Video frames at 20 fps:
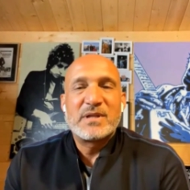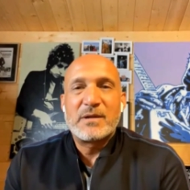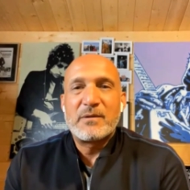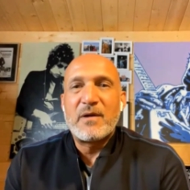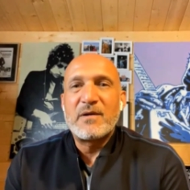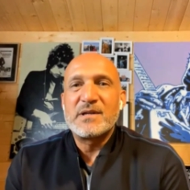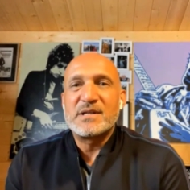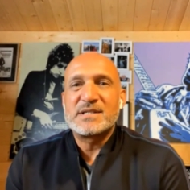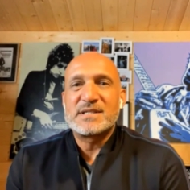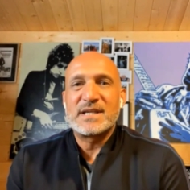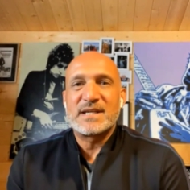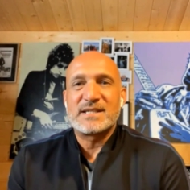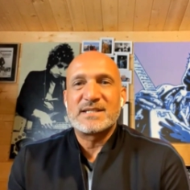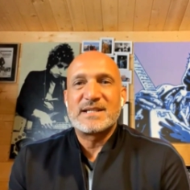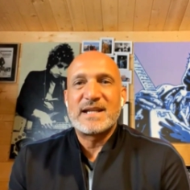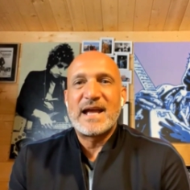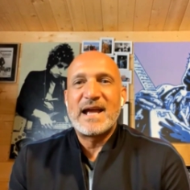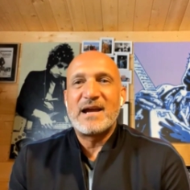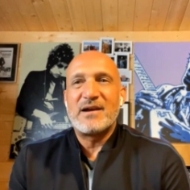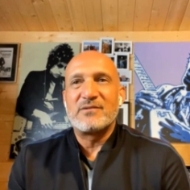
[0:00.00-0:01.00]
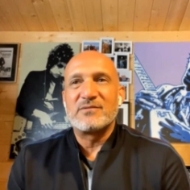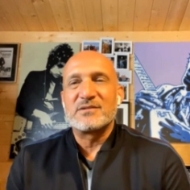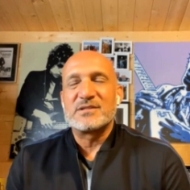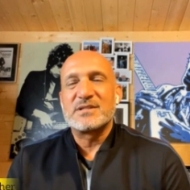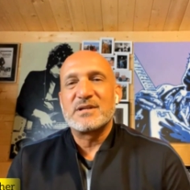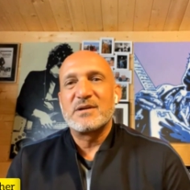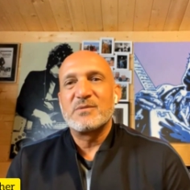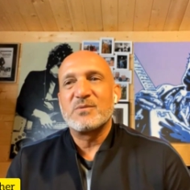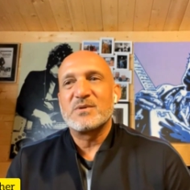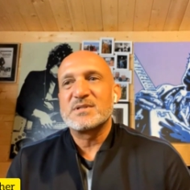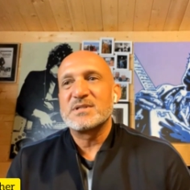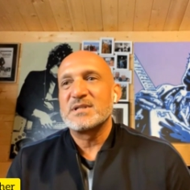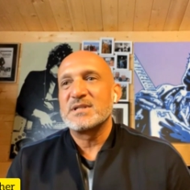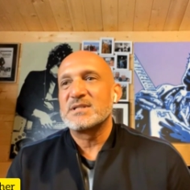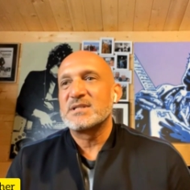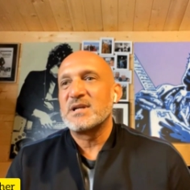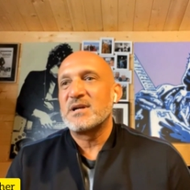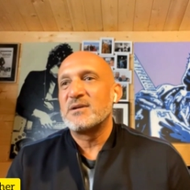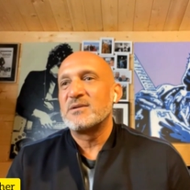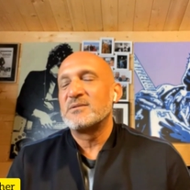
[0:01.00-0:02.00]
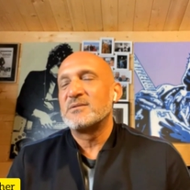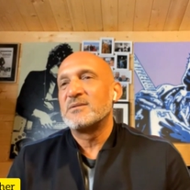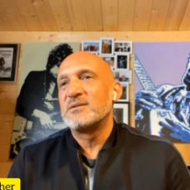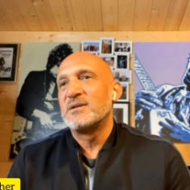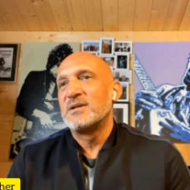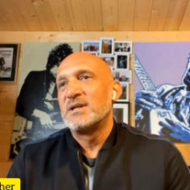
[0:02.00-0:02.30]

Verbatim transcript: they're only six down. So it wasn't as though,